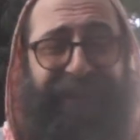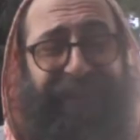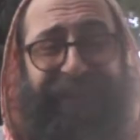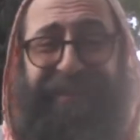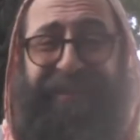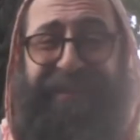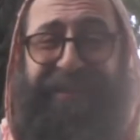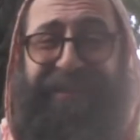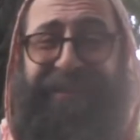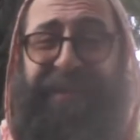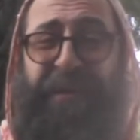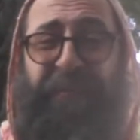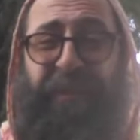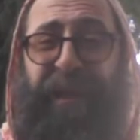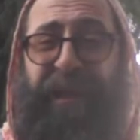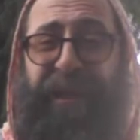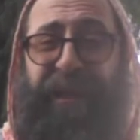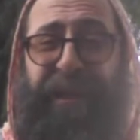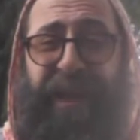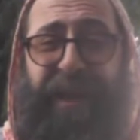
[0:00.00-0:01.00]
doesn't seem
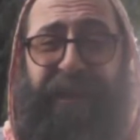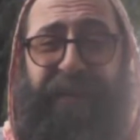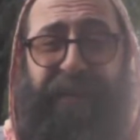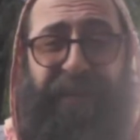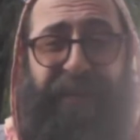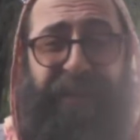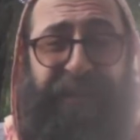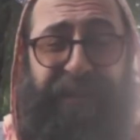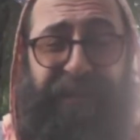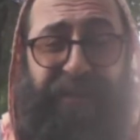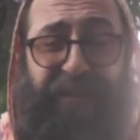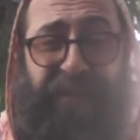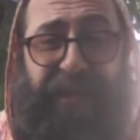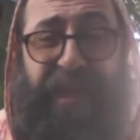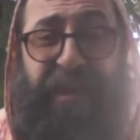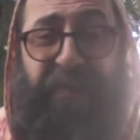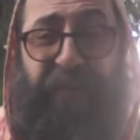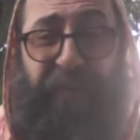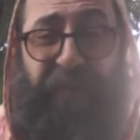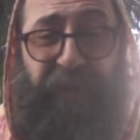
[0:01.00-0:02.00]
like a lot in the
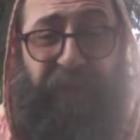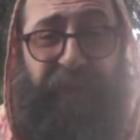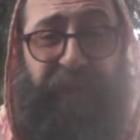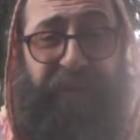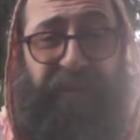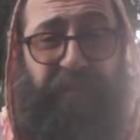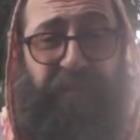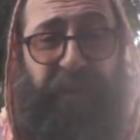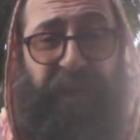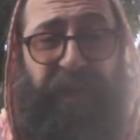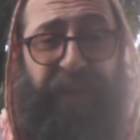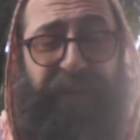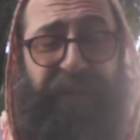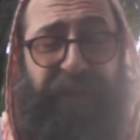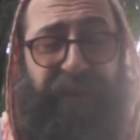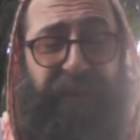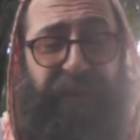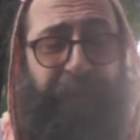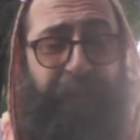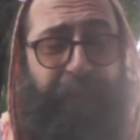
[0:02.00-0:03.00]
scheme of things, but
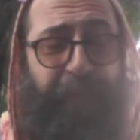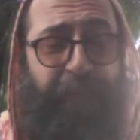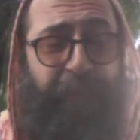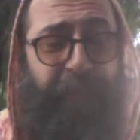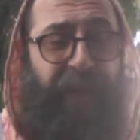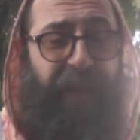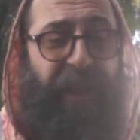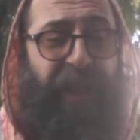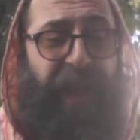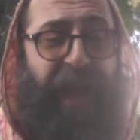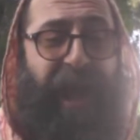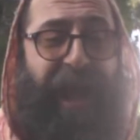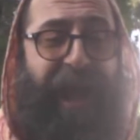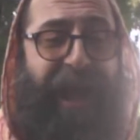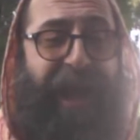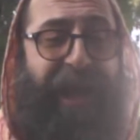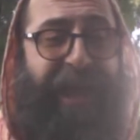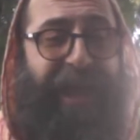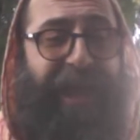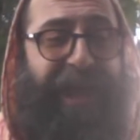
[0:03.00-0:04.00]

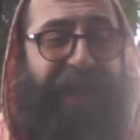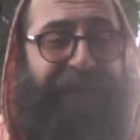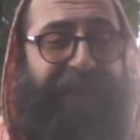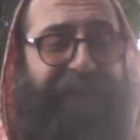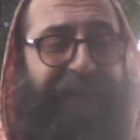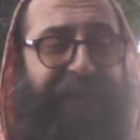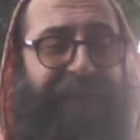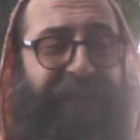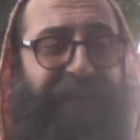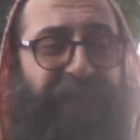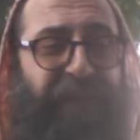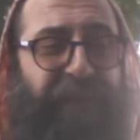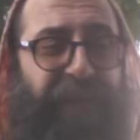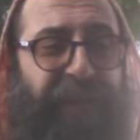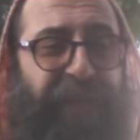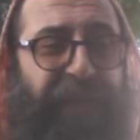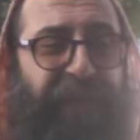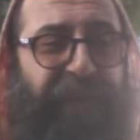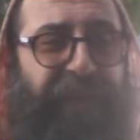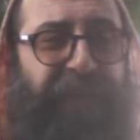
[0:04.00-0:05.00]
I think
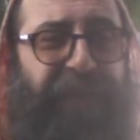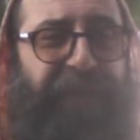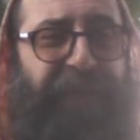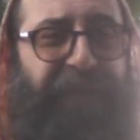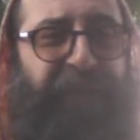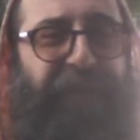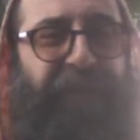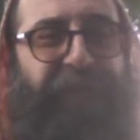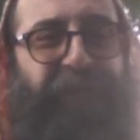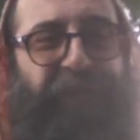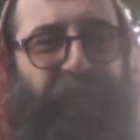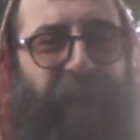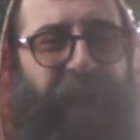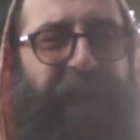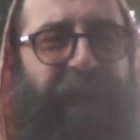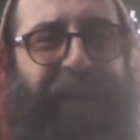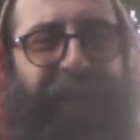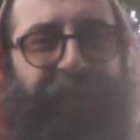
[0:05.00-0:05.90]
if you try to